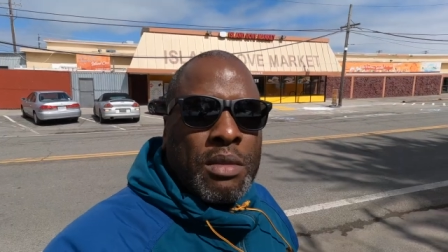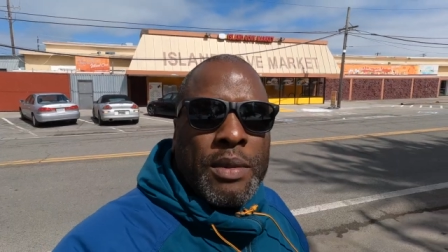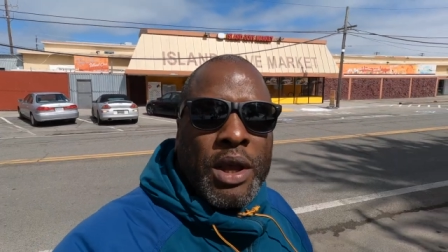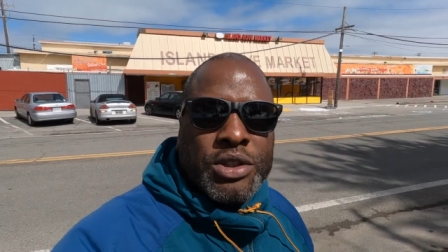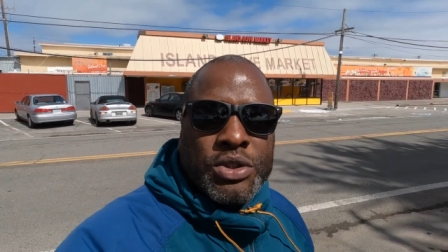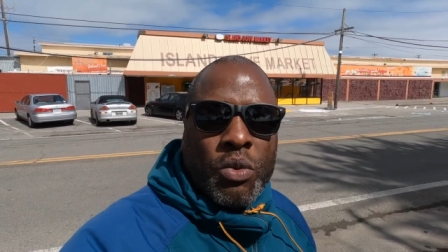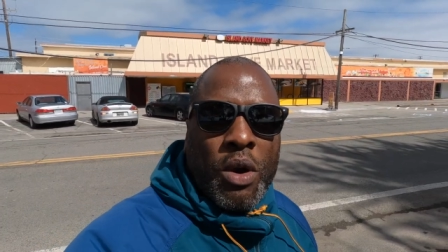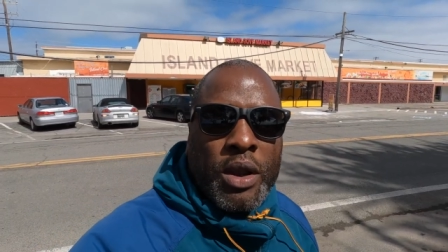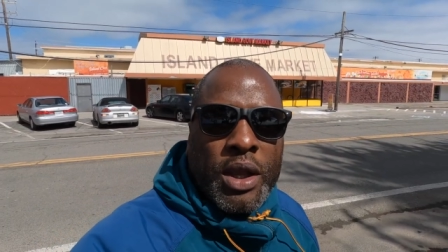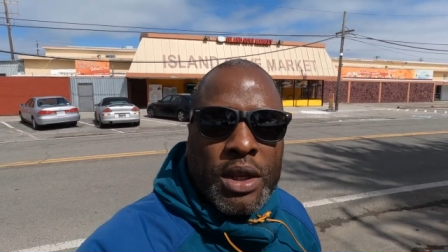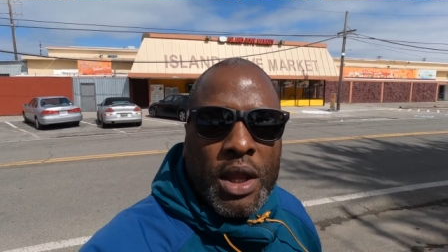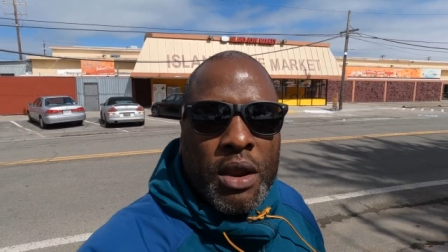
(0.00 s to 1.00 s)
Maybe I'll just
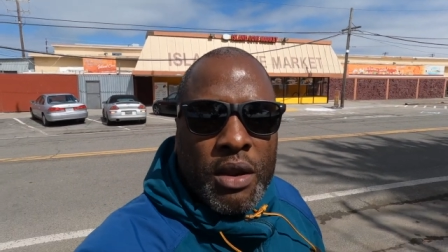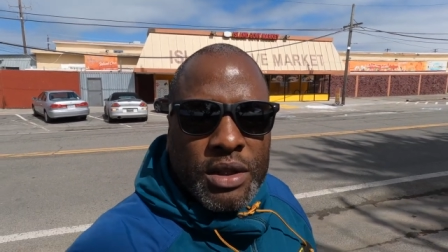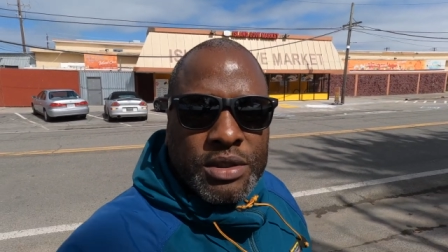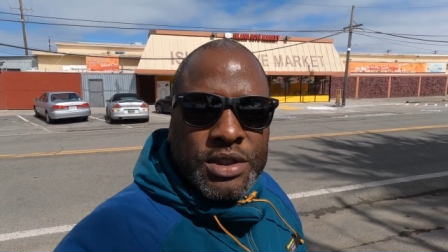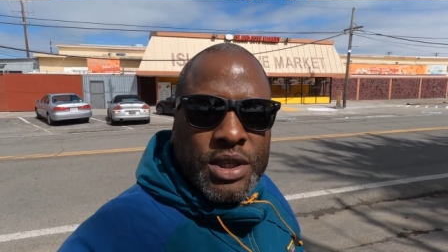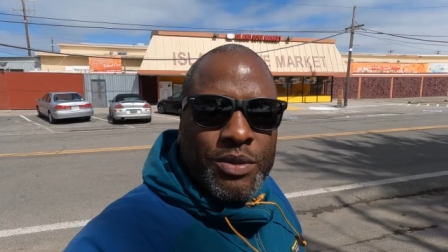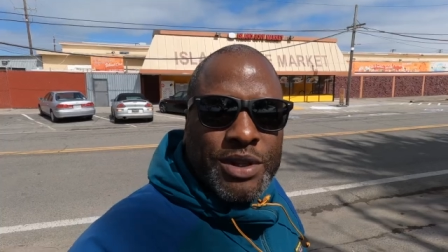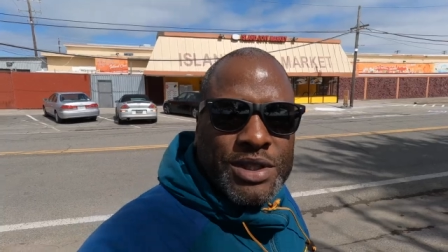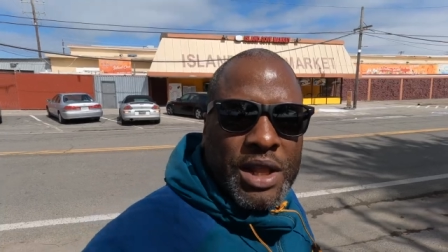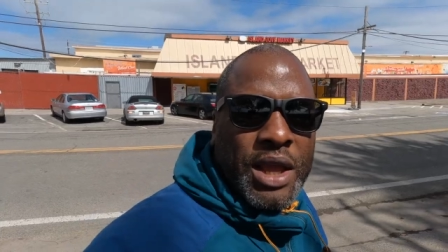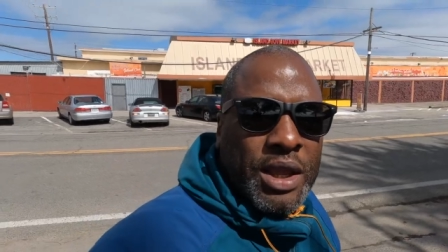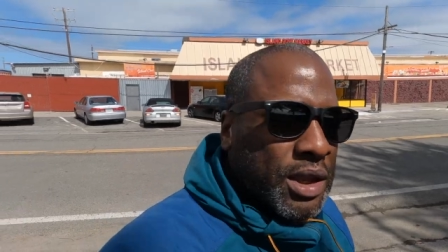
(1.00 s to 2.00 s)
walk in there and see what it's
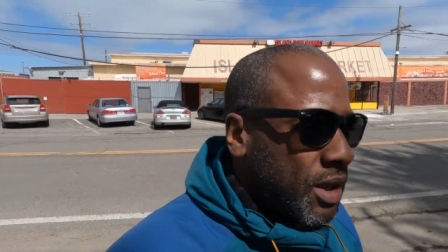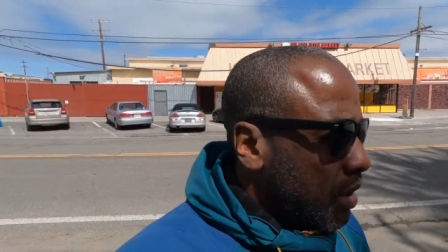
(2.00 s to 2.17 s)
like.